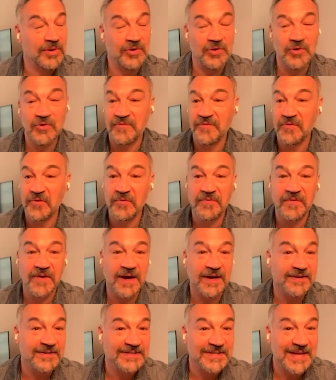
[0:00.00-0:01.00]
the new Foo
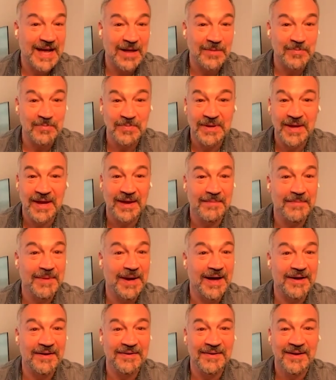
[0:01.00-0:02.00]
Fighters album came
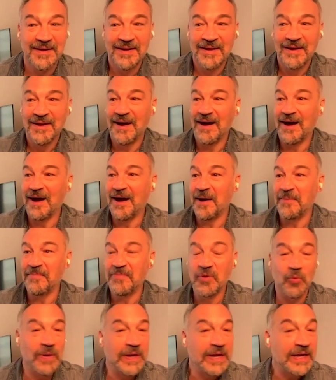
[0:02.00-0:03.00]
out.
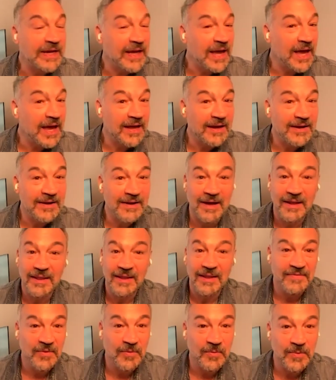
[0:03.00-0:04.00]
The Weeknd, I
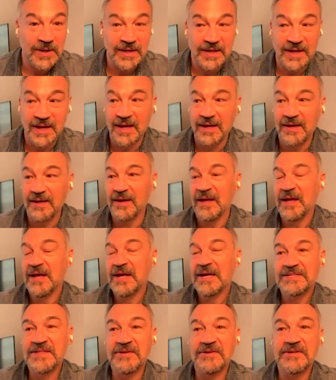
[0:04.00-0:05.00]
love The Weeknd.
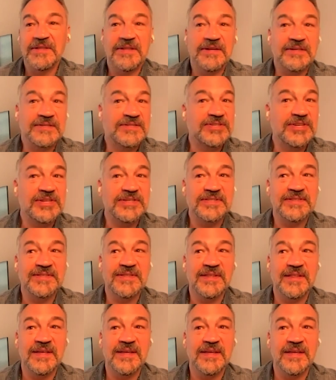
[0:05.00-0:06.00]
There's
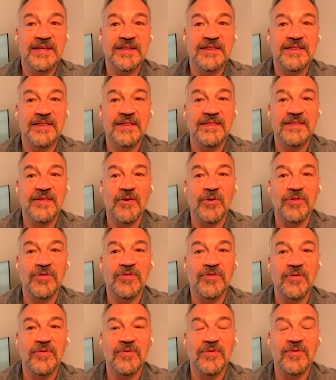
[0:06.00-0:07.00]
just
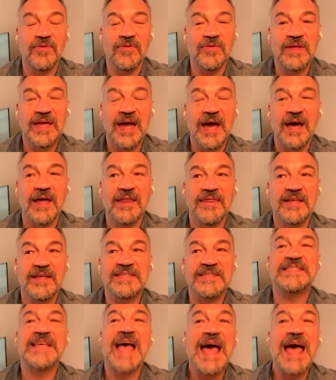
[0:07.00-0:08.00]
the
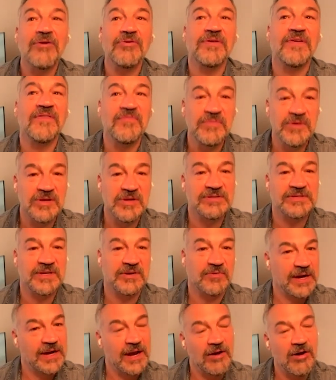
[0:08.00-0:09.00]
sound of music
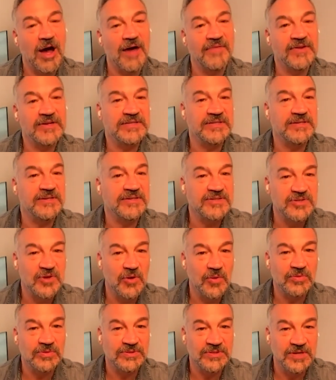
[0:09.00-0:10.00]
right now, obviously, is
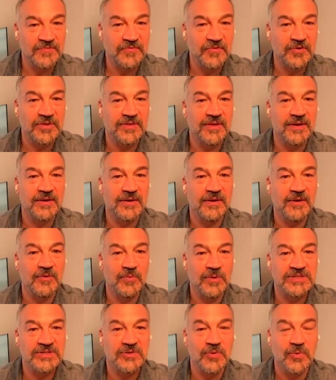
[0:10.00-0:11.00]
so different than
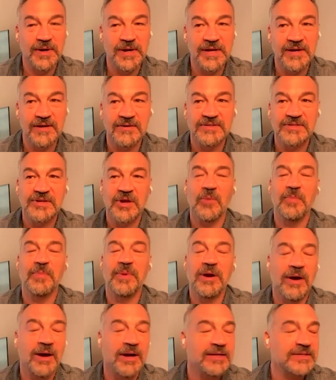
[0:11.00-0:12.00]
it was 20 years ago.
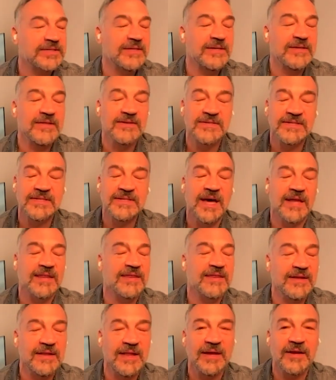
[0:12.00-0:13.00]
But honestly, there's
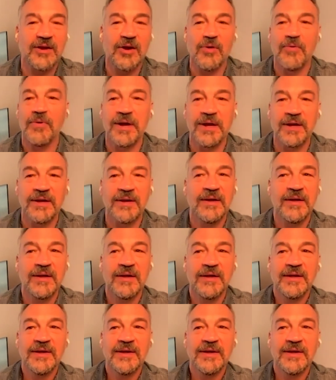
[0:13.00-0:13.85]
nothing like going